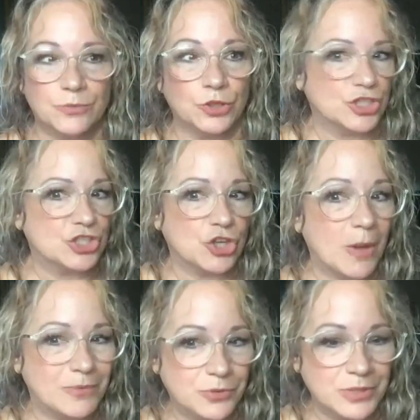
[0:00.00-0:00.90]
We're going to
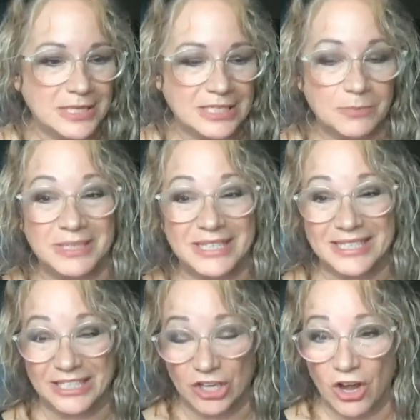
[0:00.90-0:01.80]
stop doing this
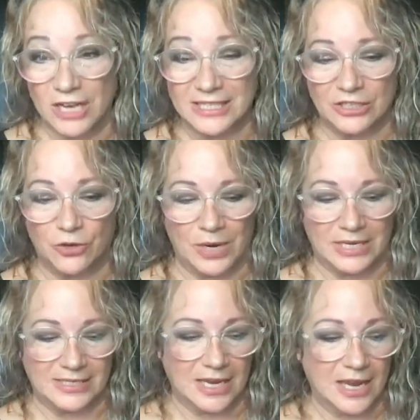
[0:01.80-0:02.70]
because the
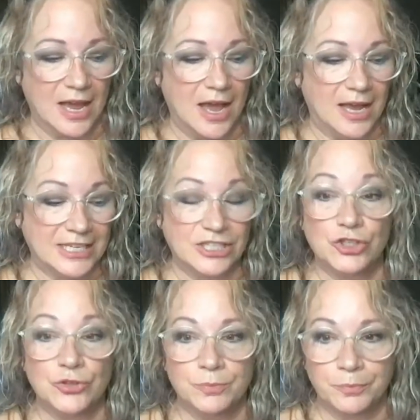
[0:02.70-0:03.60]
consequence is
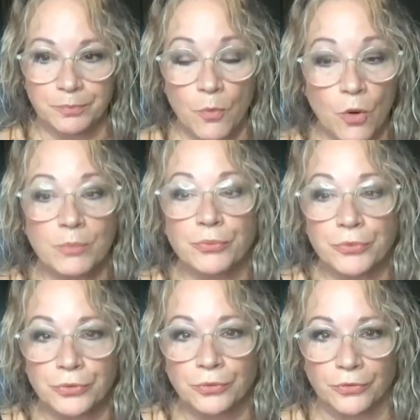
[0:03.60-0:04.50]
more
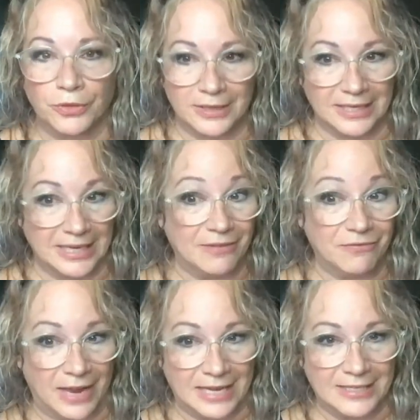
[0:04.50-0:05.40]
brutal than the
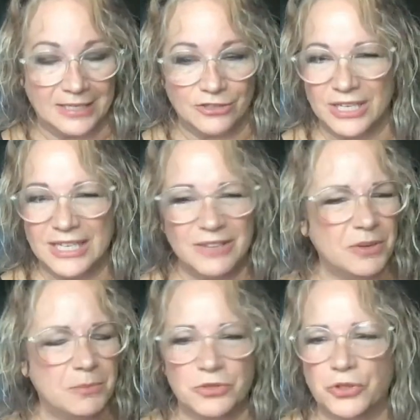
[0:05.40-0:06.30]
advantage and even
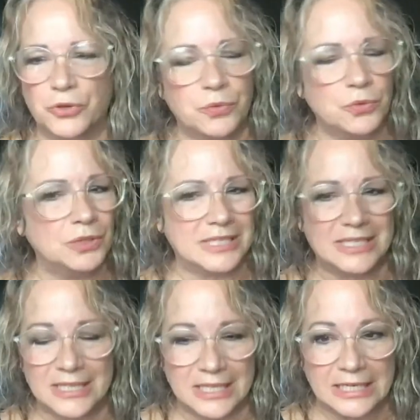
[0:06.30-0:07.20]
the most
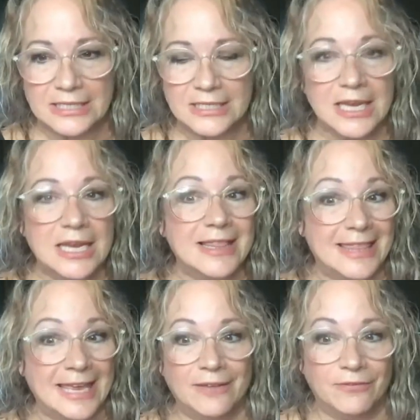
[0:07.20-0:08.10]
cruelest things
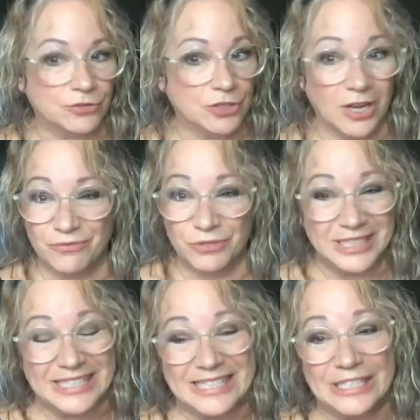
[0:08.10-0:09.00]
that if there's not
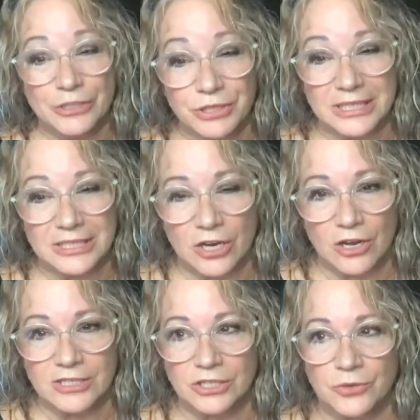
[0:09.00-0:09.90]
really serious
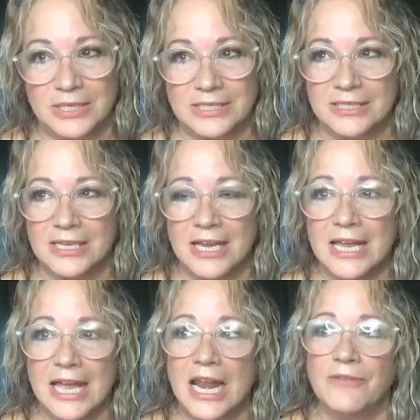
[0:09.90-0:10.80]
consequences
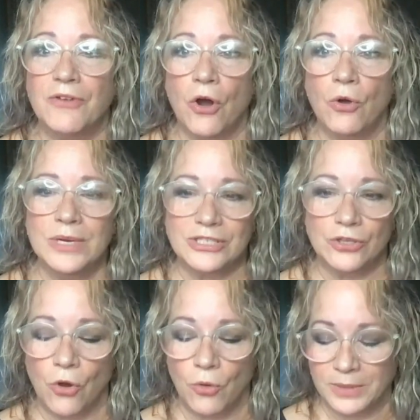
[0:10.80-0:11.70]
and i've always
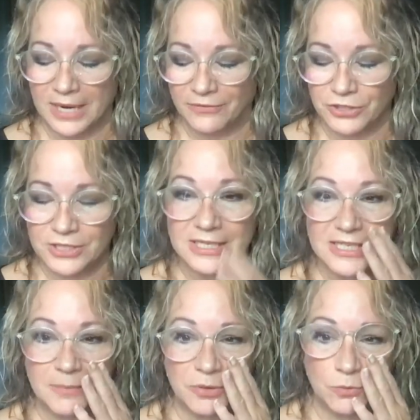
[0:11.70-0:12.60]
hoped and ever since
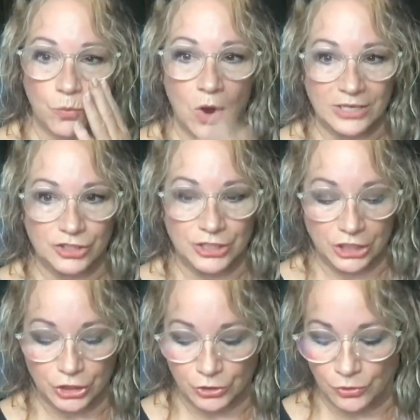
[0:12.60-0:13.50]
i've been watching
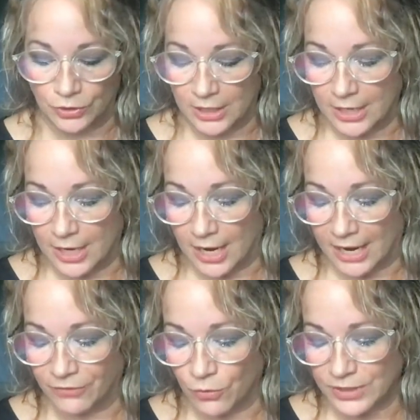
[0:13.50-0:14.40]
you
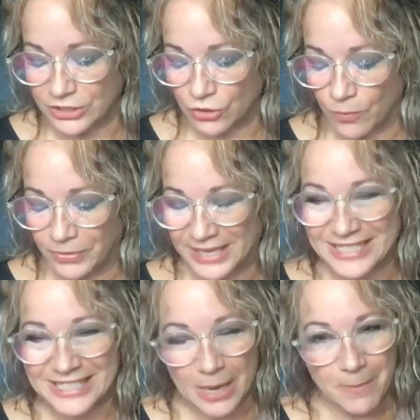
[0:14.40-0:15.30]
i've always hoped that
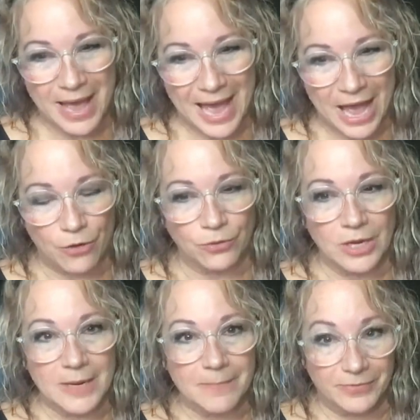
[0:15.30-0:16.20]
somehow
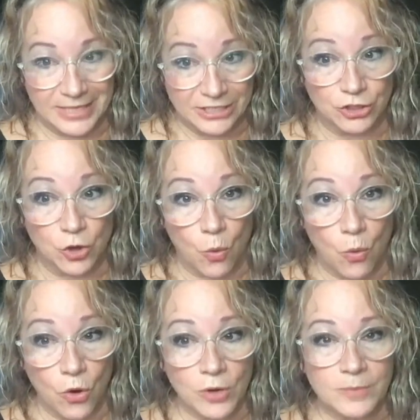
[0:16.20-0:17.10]
these
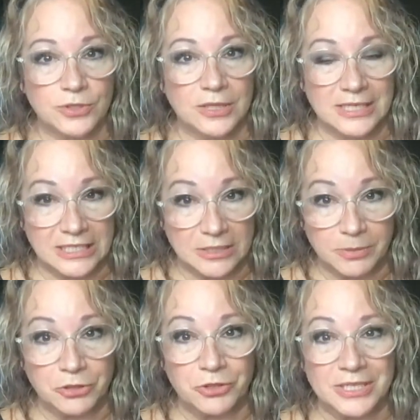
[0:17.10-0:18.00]
orbs the
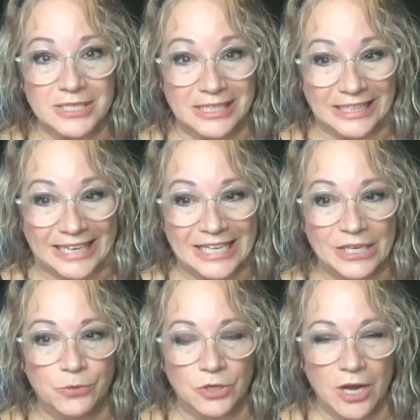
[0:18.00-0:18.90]
spirits the
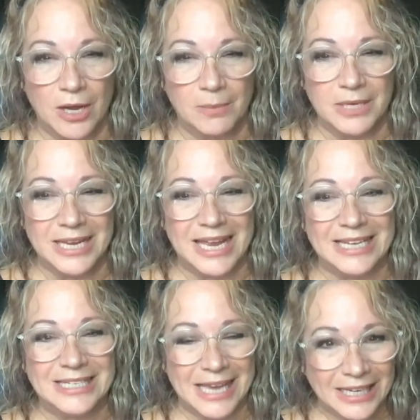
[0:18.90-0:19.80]
lady will come
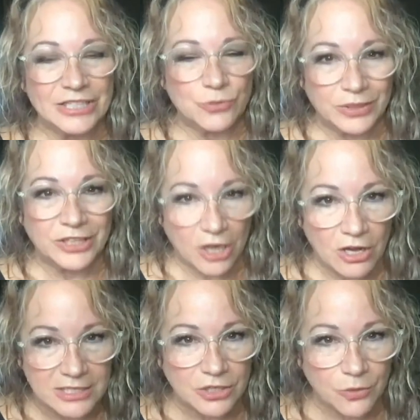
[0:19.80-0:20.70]
and tell us what the
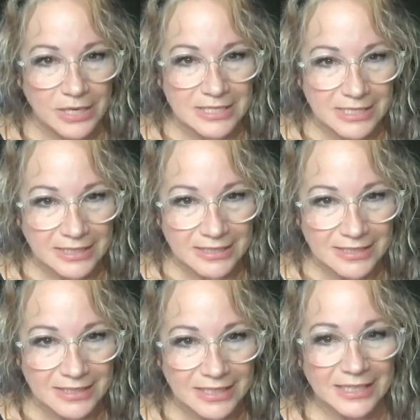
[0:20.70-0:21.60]
consequence
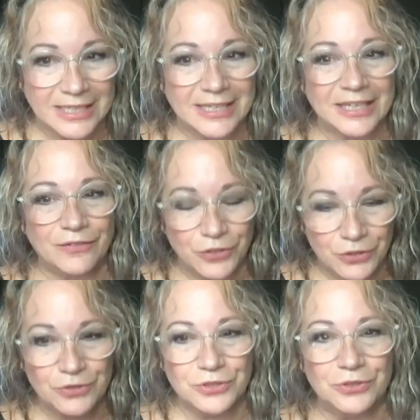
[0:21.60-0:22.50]
is yeah. But if
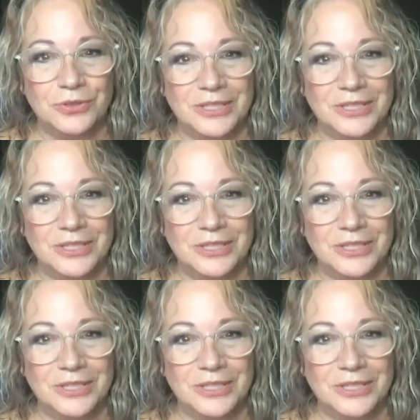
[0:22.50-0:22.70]
you do